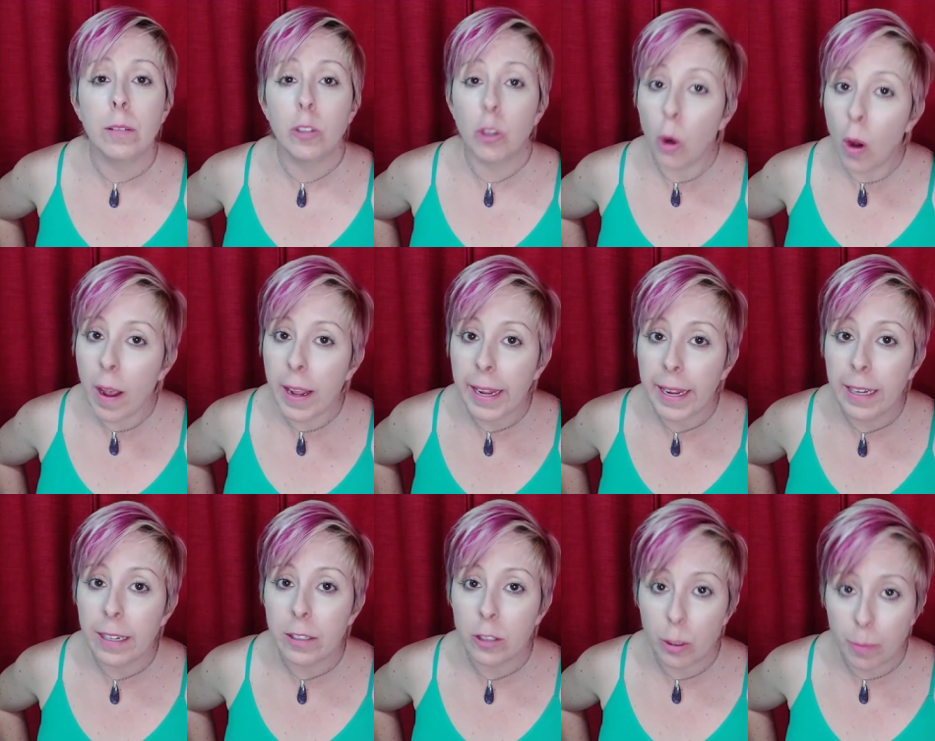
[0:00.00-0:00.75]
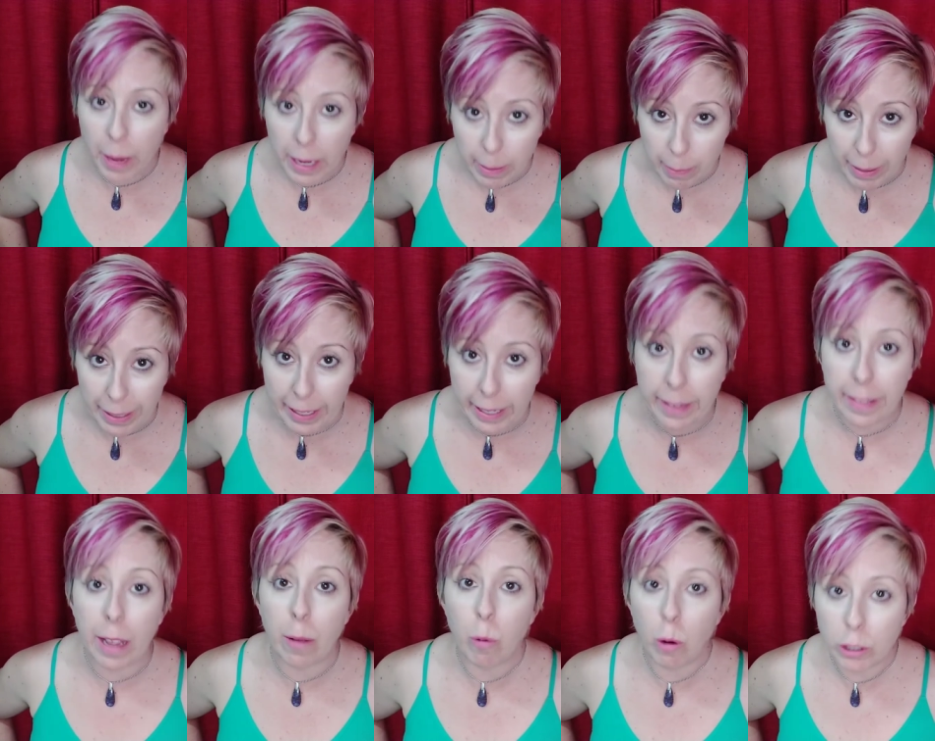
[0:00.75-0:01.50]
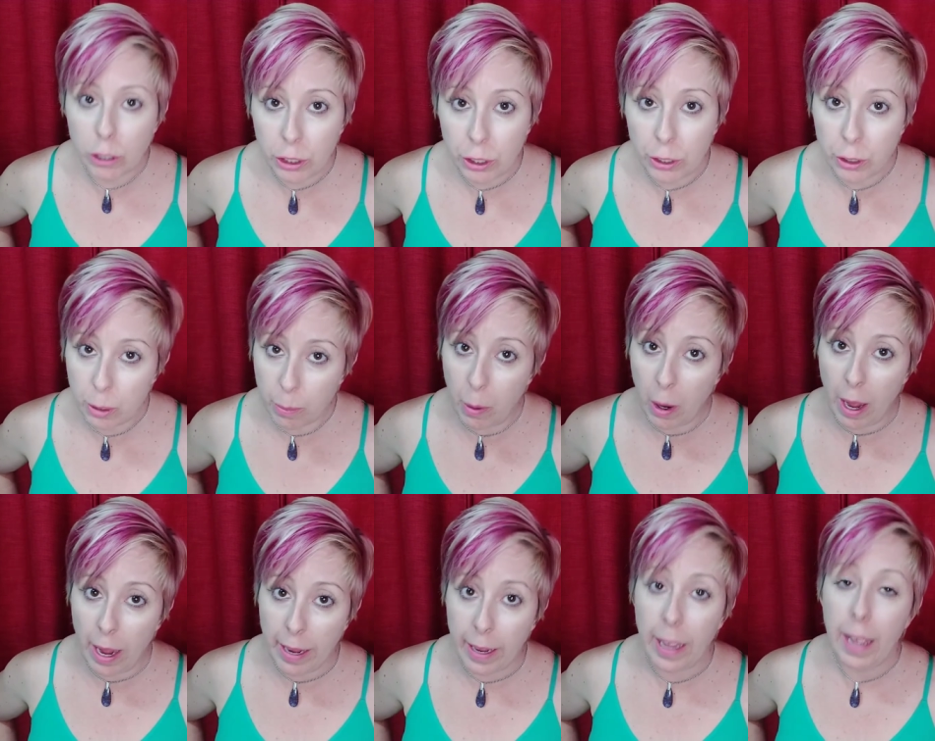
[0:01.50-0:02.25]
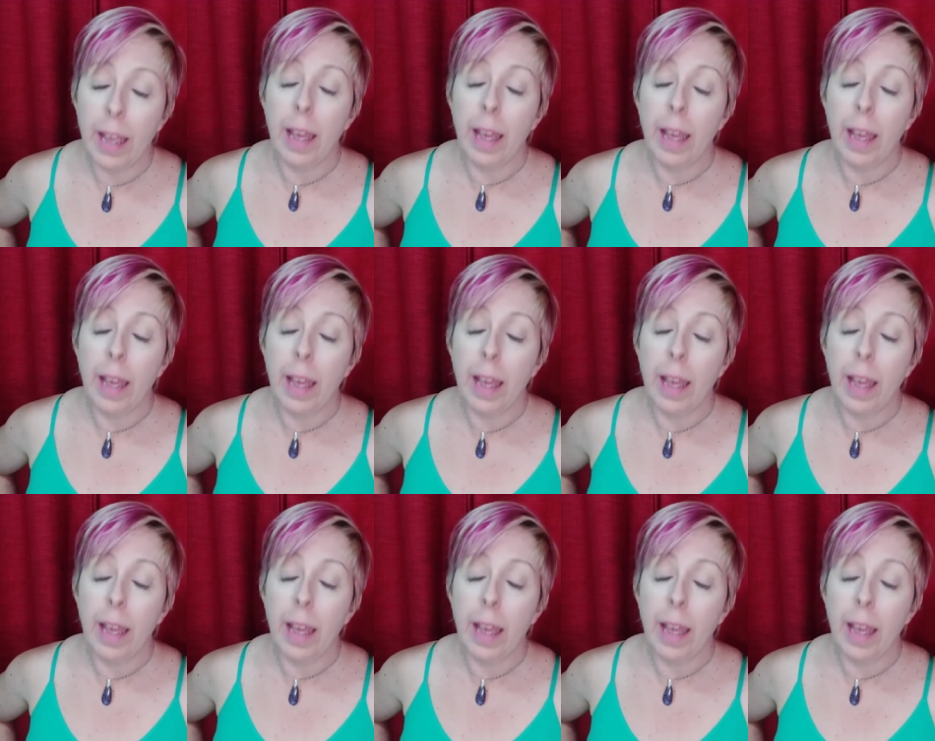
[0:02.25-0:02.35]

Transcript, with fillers: trying to make money. They want you to buy.